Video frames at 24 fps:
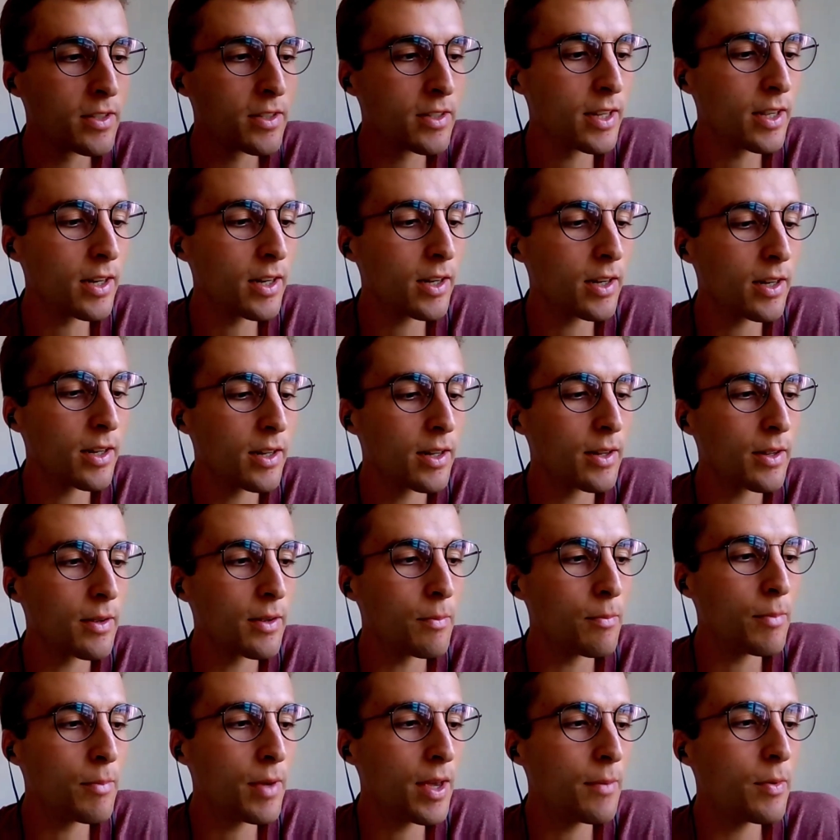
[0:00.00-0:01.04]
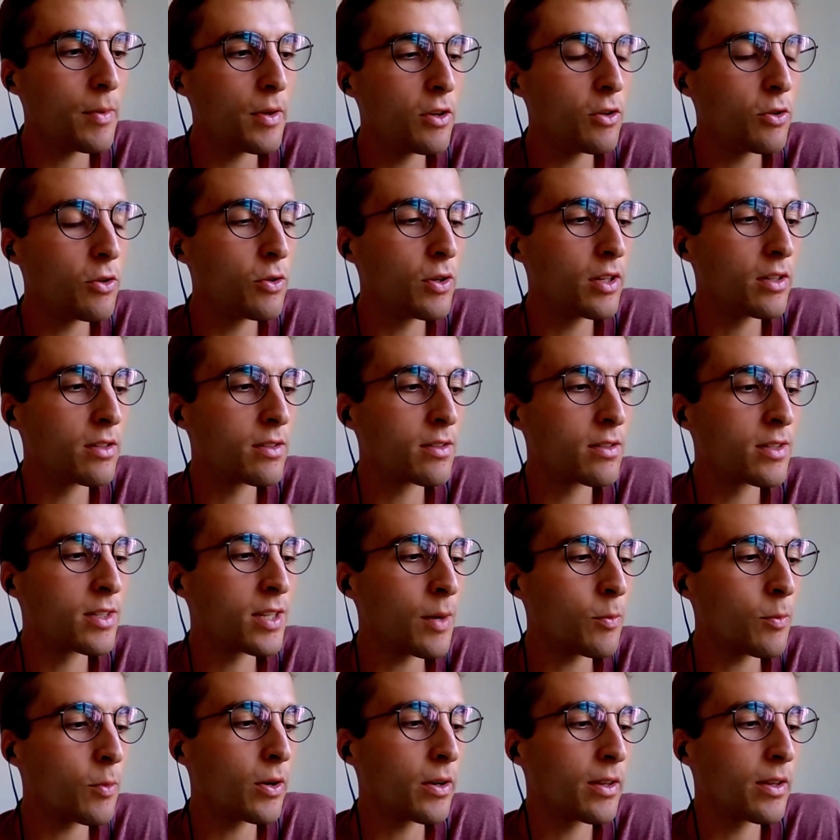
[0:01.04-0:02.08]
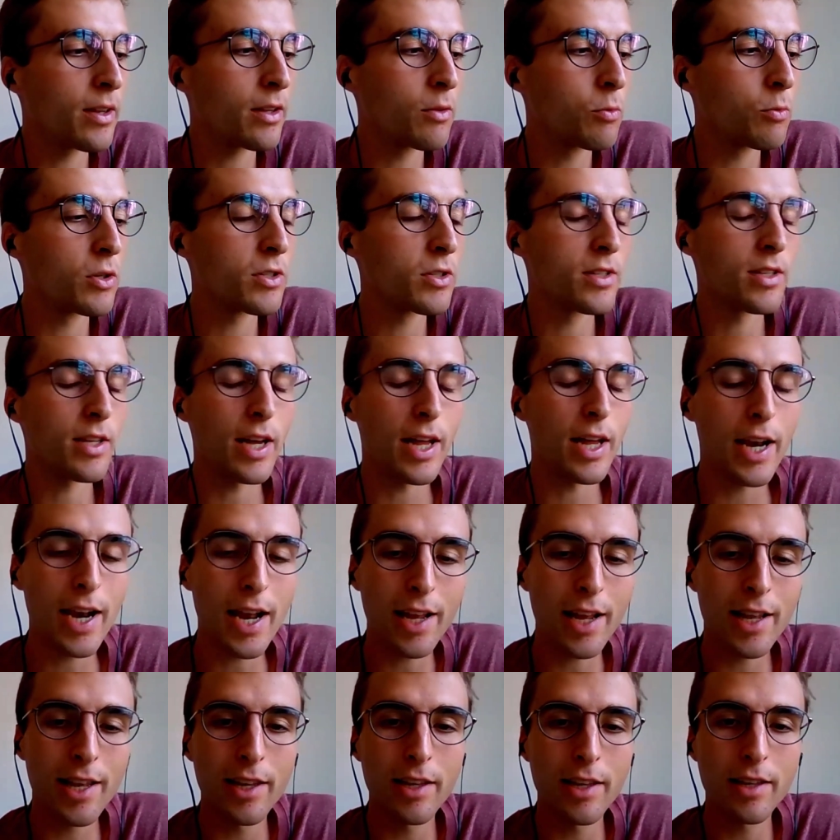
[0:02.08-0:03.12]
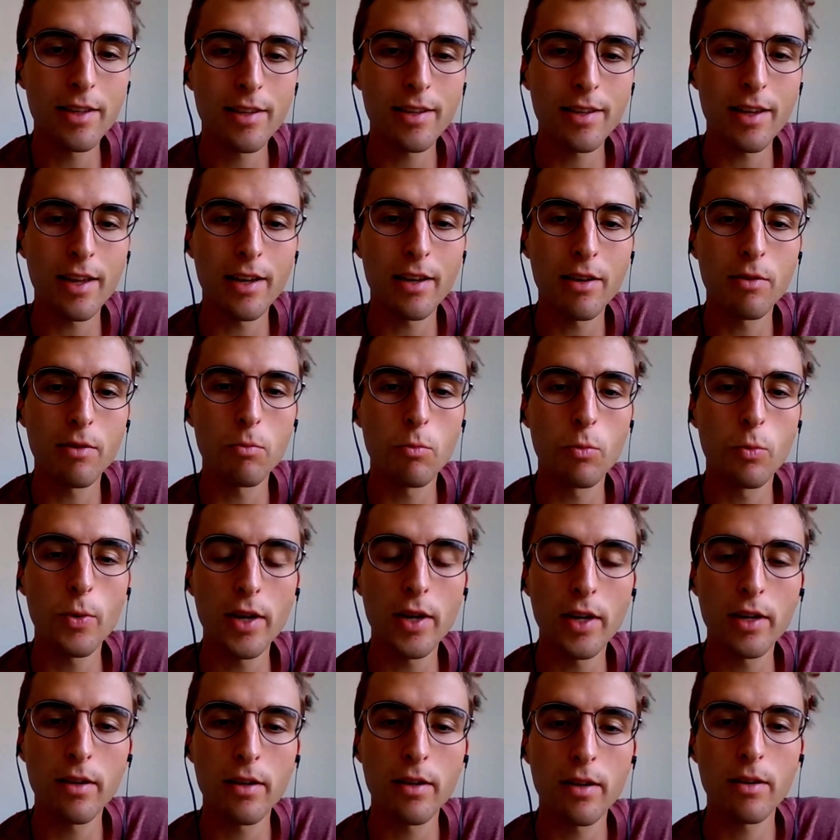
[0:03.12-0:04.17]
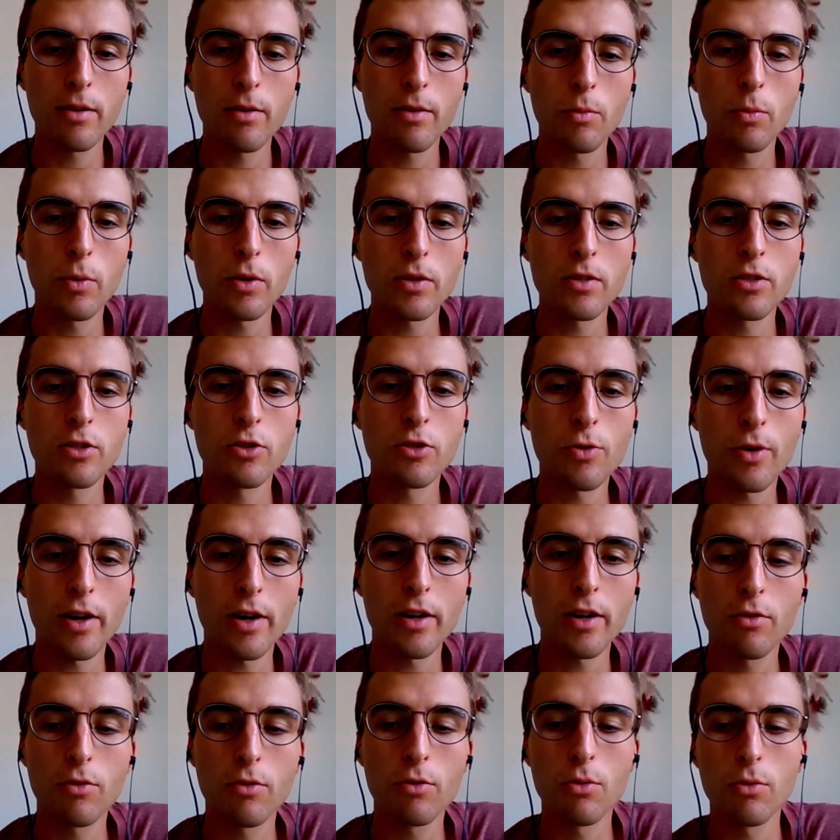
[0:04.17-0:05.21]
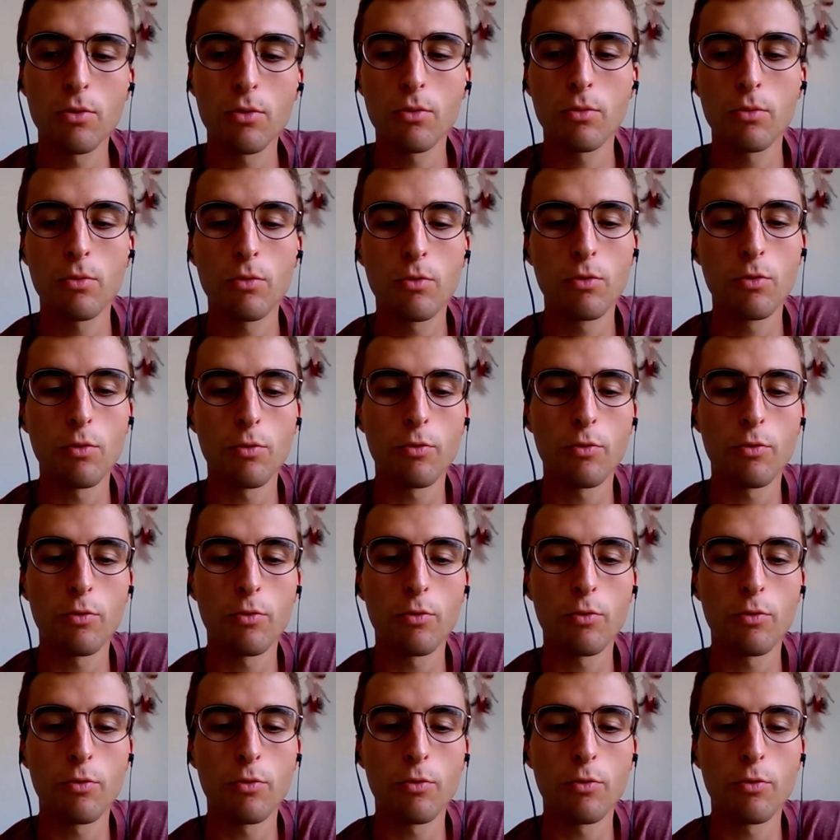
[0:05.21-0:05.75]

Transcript: still, maybe you need someone that was an athlete and really was trying to